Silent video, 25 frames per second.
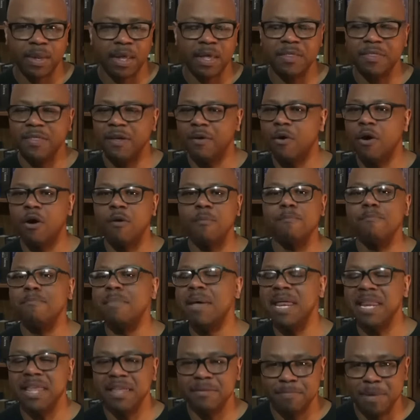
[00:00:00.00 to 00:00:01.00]
There are
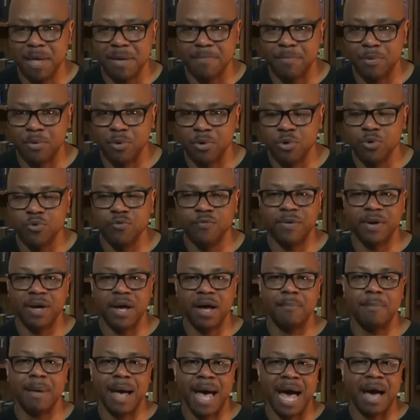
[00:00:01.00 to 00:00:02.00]
many people who've
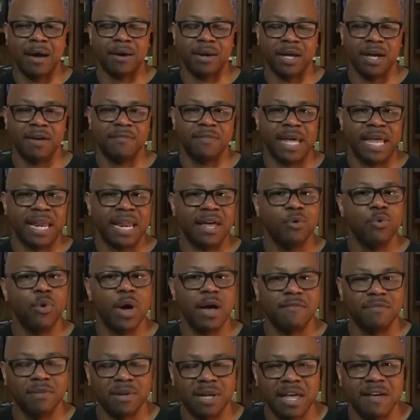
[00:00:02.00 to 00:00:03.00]
come out of and who
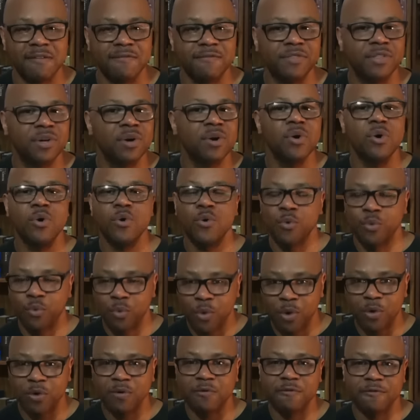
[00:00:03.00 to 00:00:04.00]
have left the
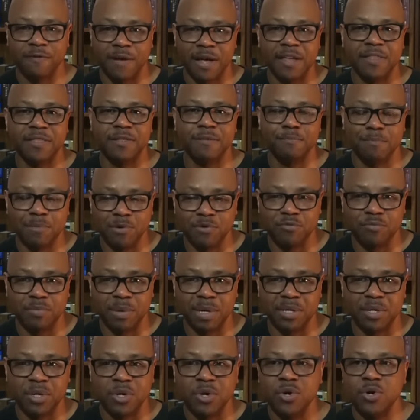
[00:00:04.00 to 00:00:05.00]
word of faith
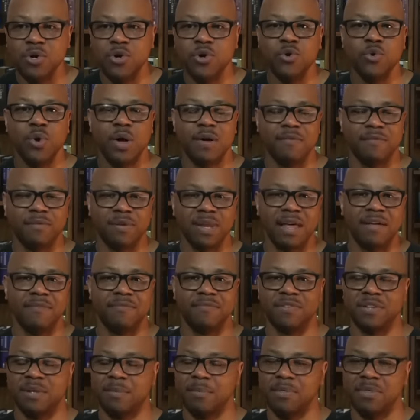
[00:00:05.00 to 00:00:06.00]
movement, who have left
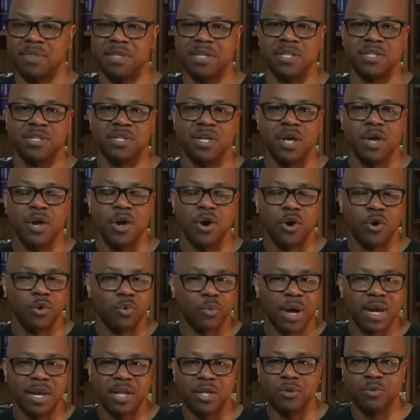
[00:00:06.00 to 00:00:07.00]
some of these
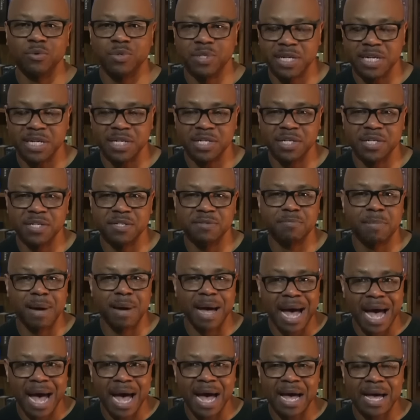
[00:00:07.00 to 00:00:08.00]
heretical teachings
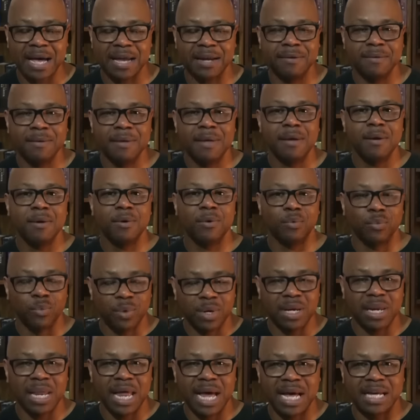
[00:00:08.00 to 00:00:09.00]
behind,
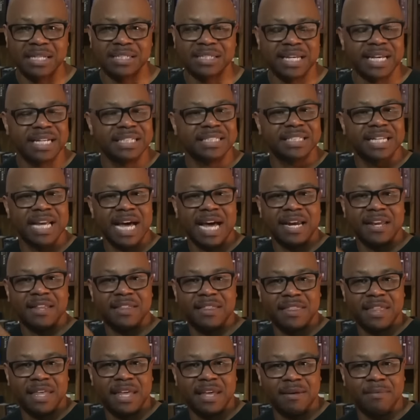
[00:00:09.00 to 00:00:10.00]
realizing it's not
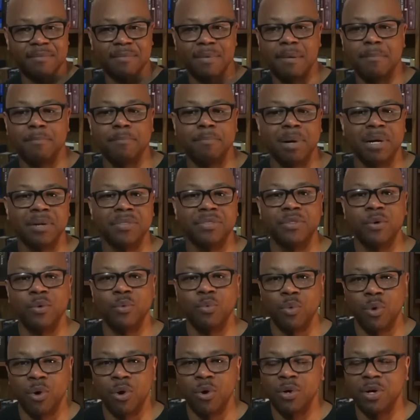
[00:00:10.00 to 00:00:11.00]
them, but the
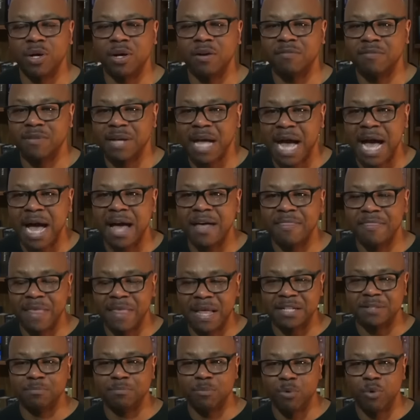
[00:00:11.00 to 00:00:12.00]
word of God
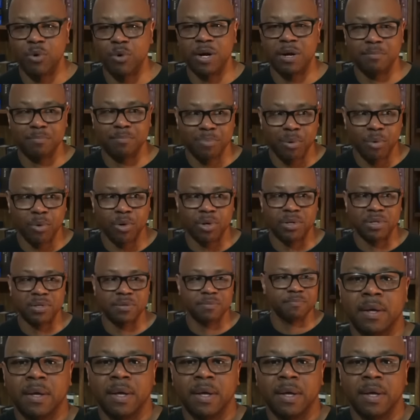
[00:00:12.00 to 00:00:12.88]
that's more important.